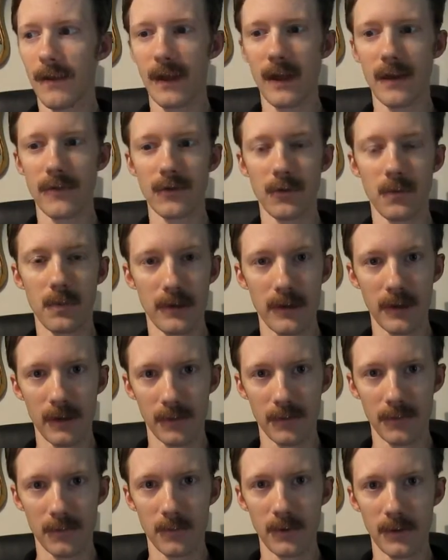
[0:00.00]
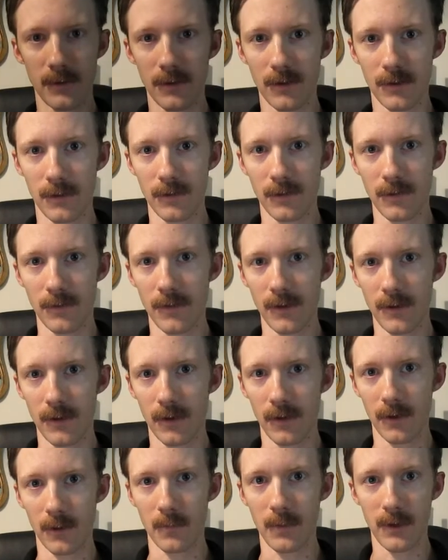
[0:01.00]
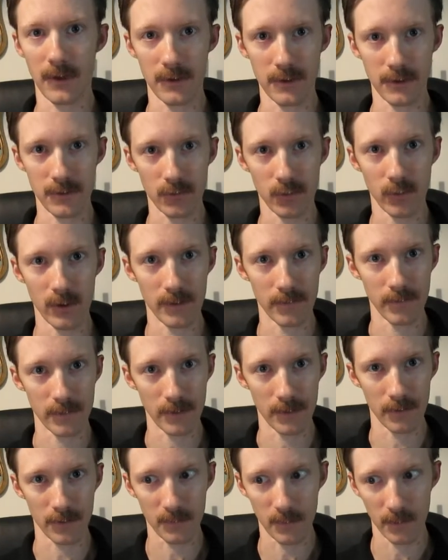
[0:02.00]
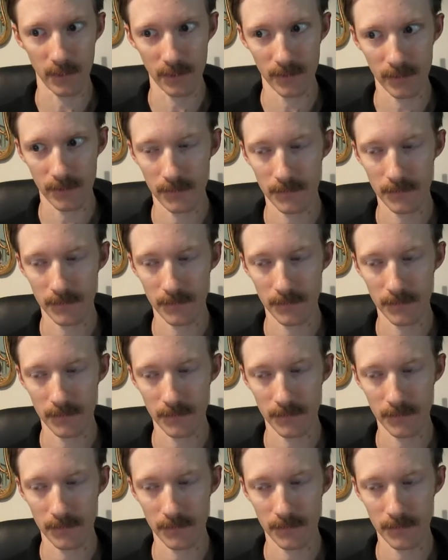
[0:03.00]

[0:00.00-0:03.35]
have no place because they are punished wherever they are spoken.